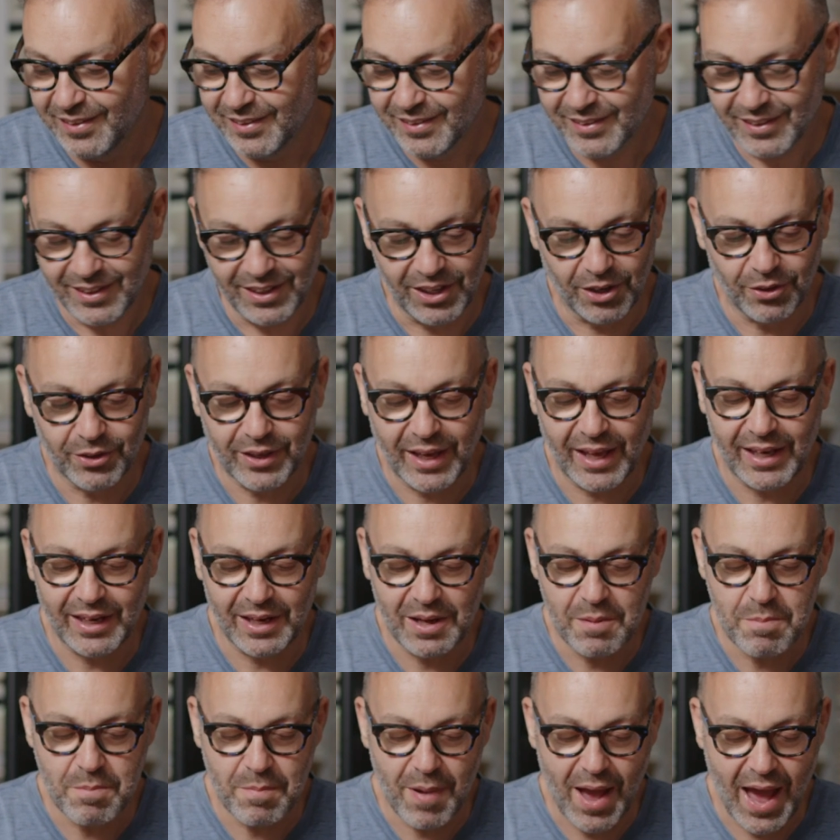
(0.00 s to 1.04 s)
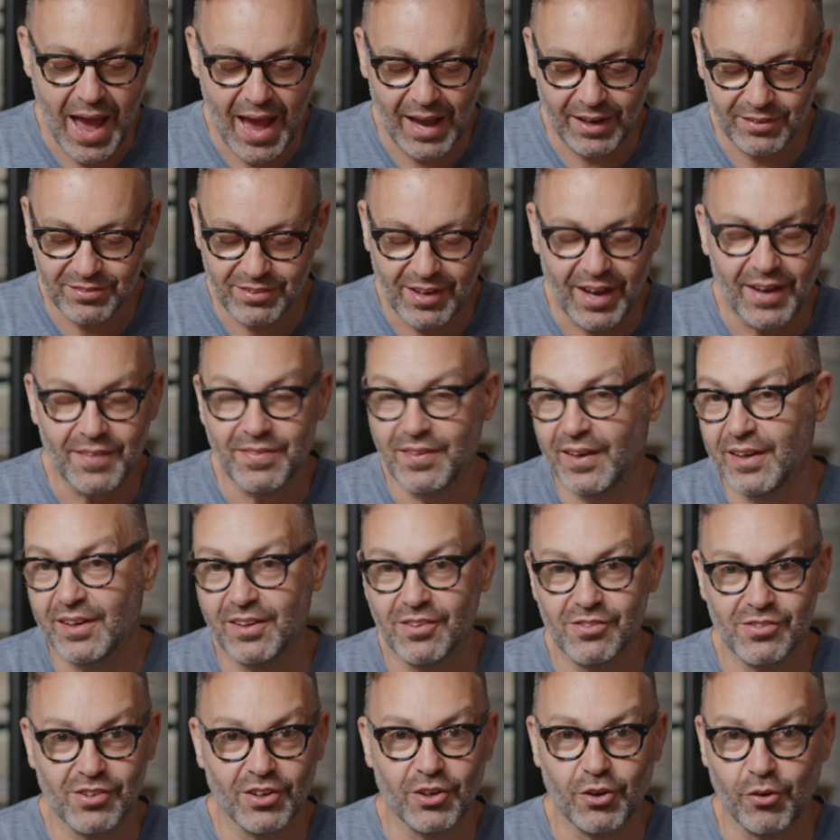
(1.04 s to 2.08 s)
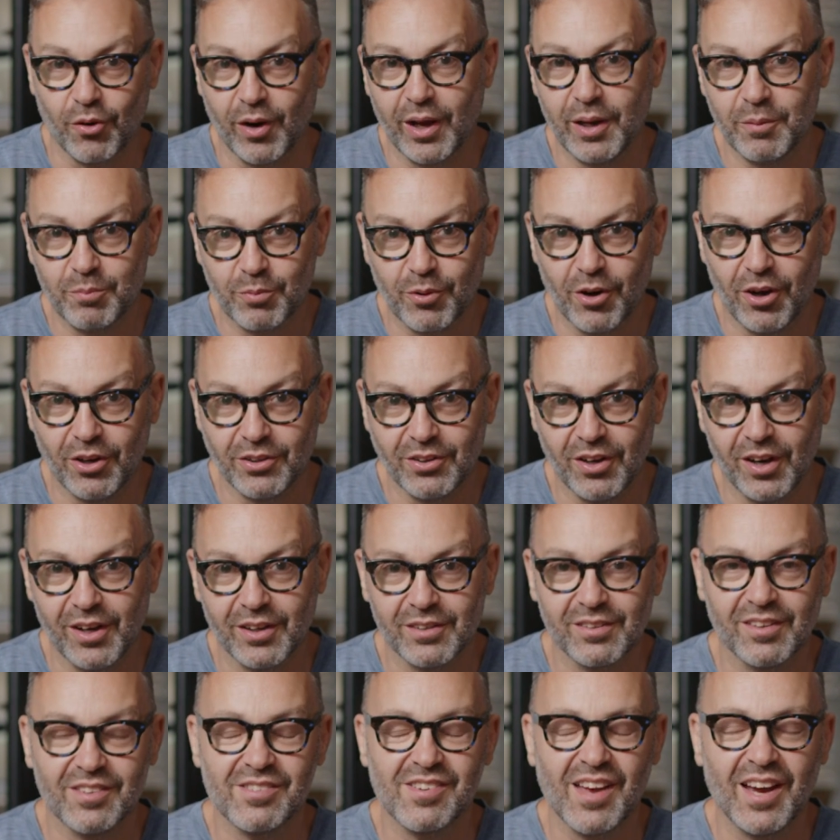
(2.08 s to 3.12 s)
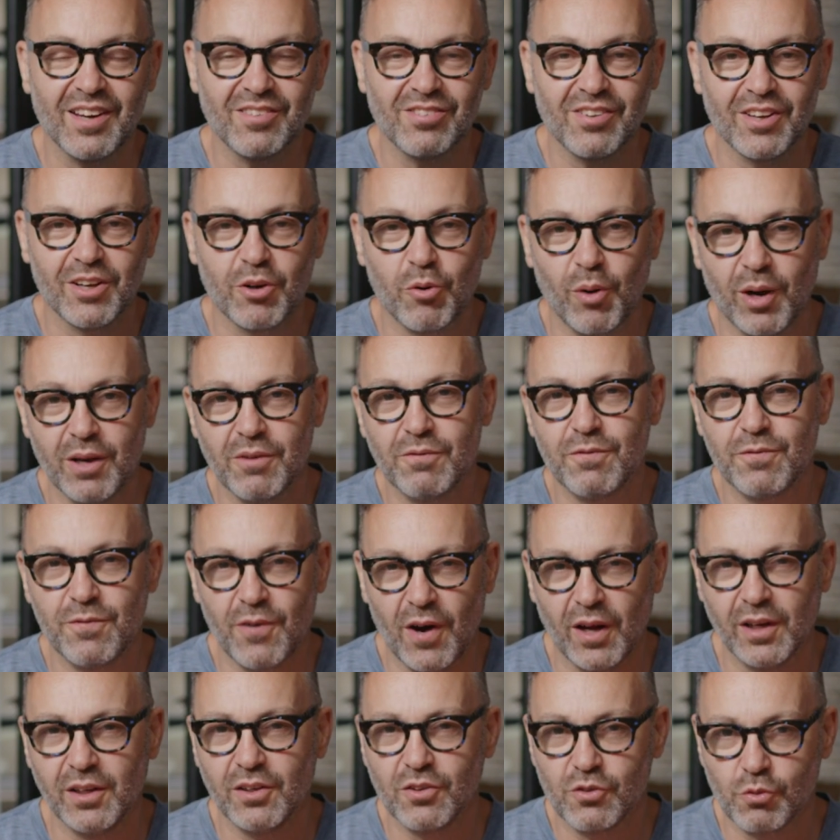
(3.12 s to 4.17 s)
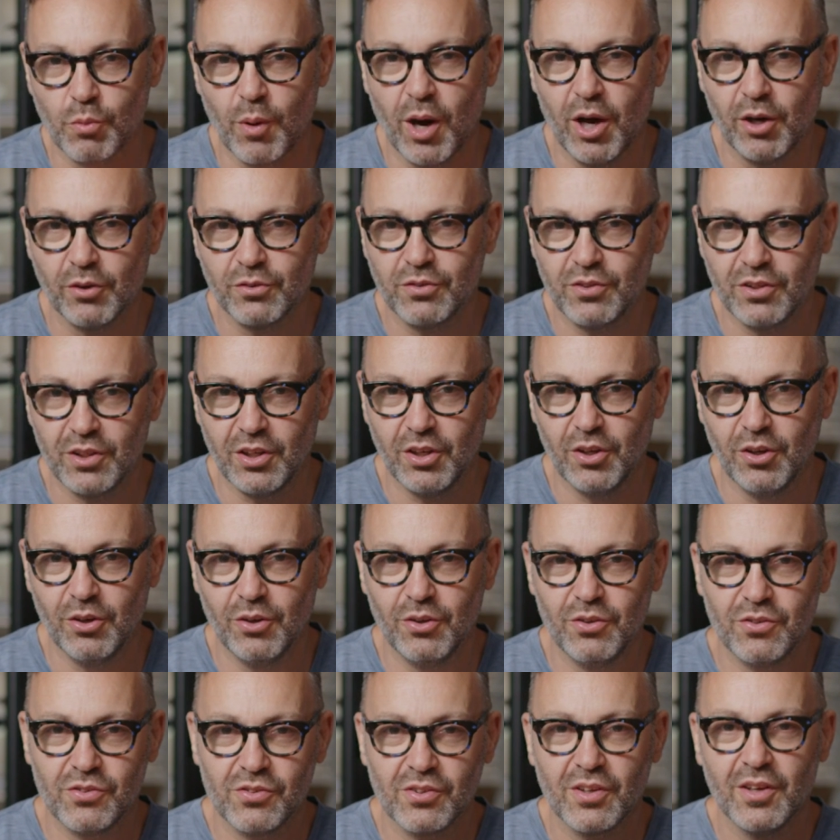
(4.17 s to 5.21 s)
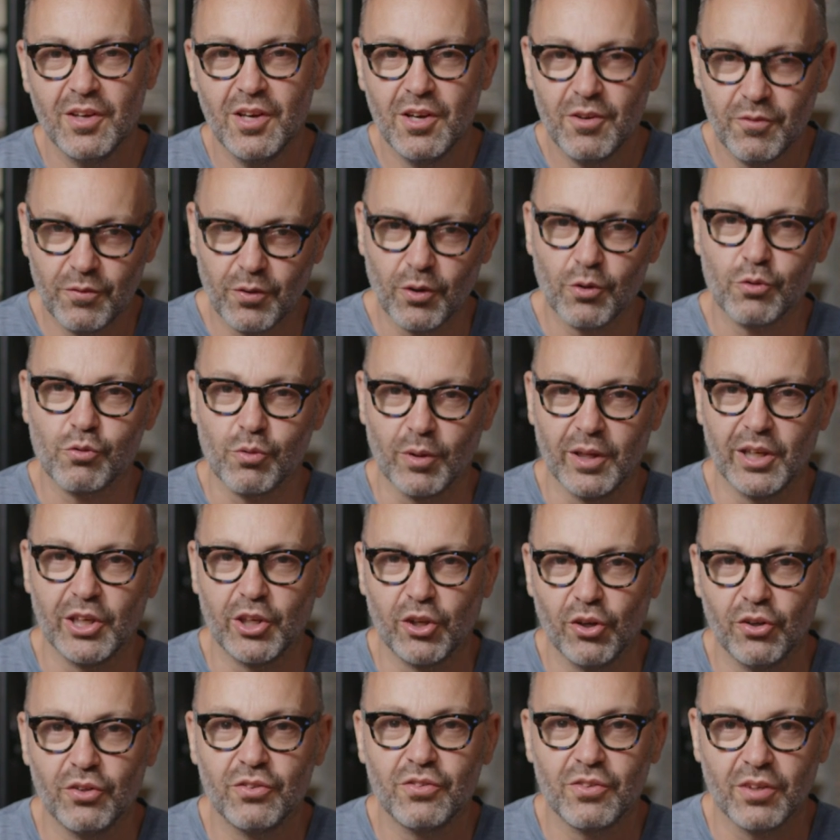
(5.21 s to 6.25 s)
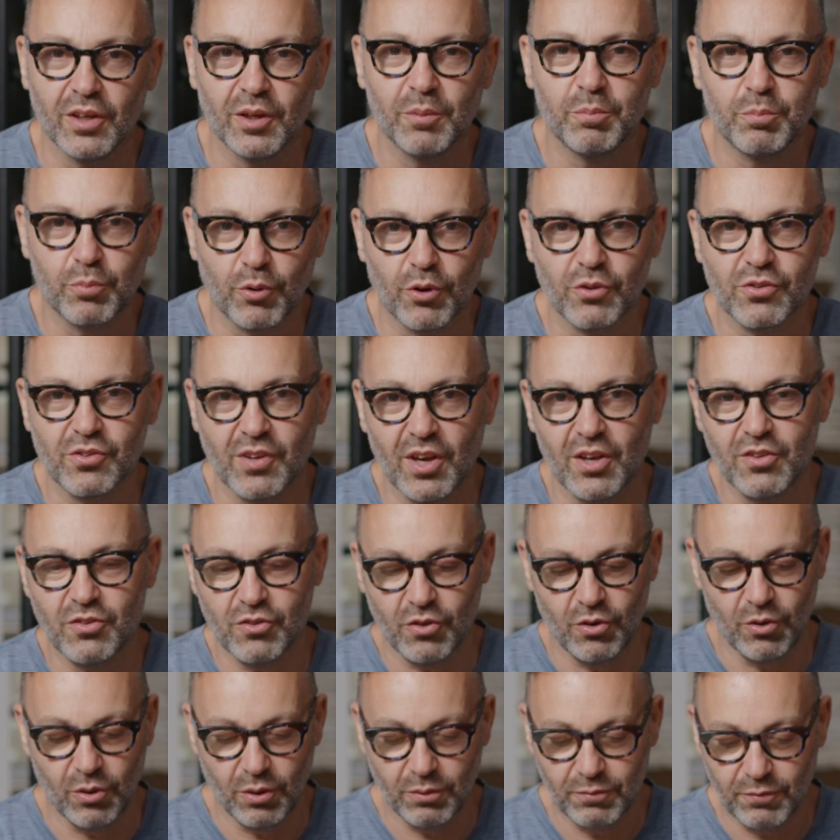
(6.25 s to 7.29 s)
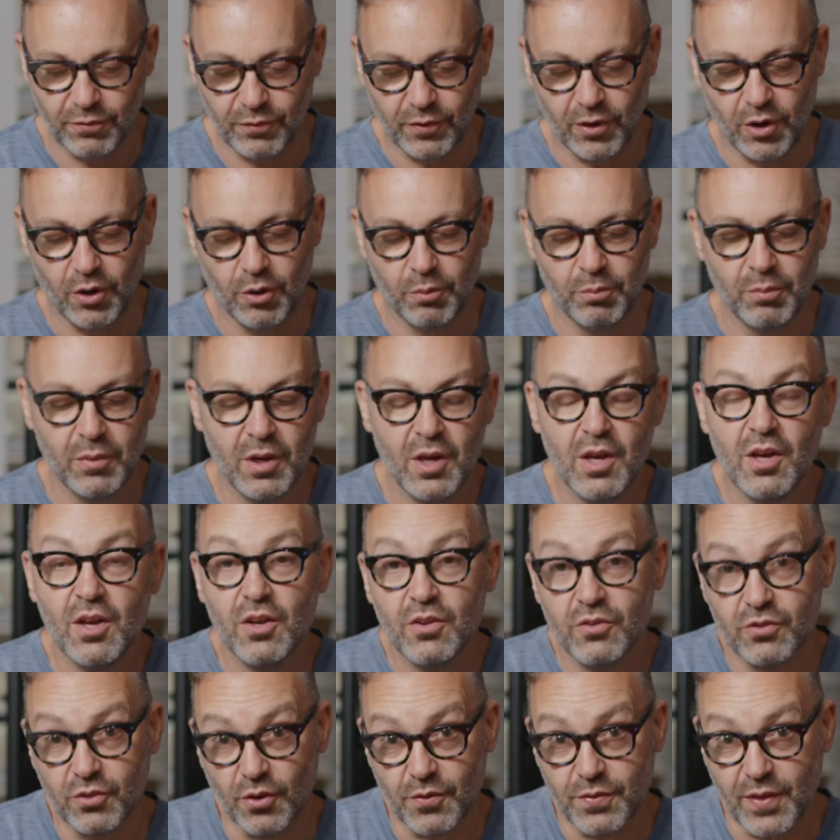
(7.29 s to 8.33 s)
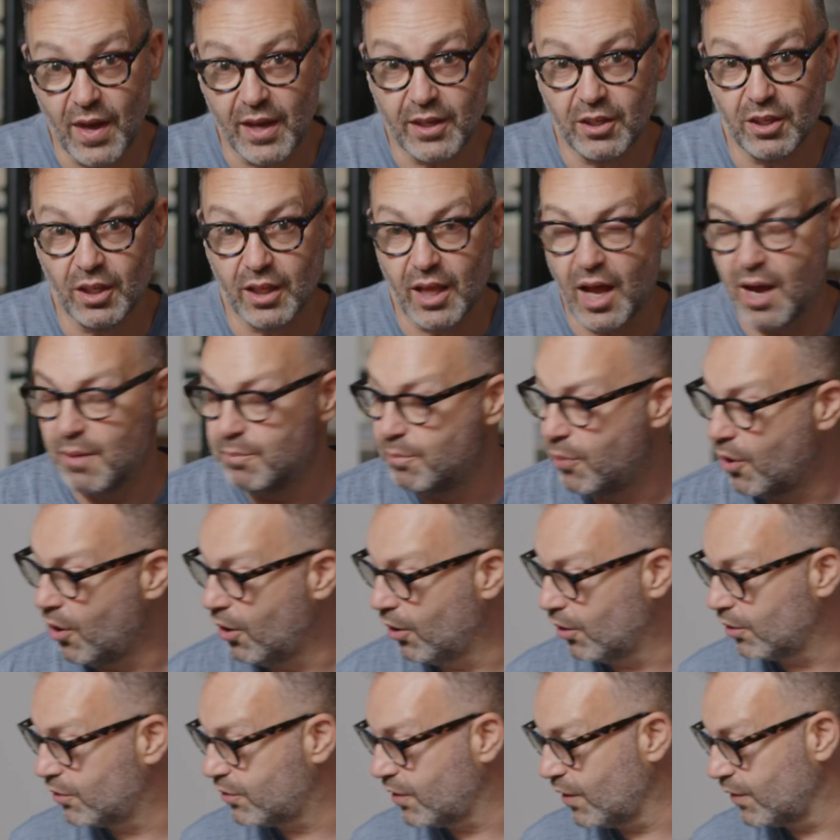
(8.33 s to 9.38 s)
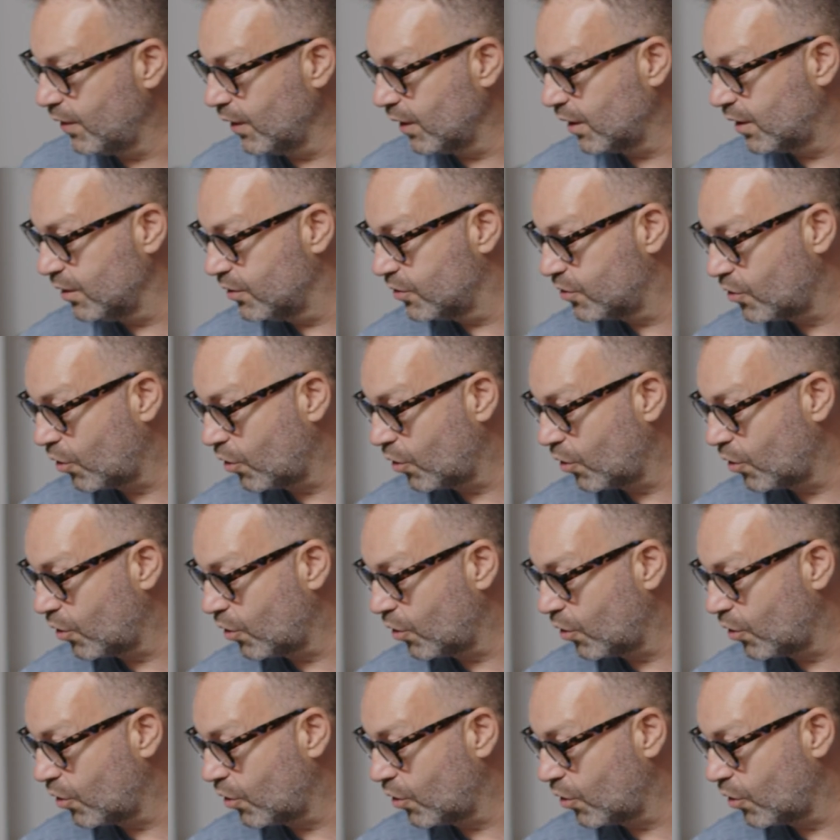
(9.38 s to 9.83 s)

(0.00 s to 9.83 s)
you know, get it in bags. I think it's a great product. It's actually quite fun as well to use. Feels really good to process your own film. So thank you, Labbox. I think it's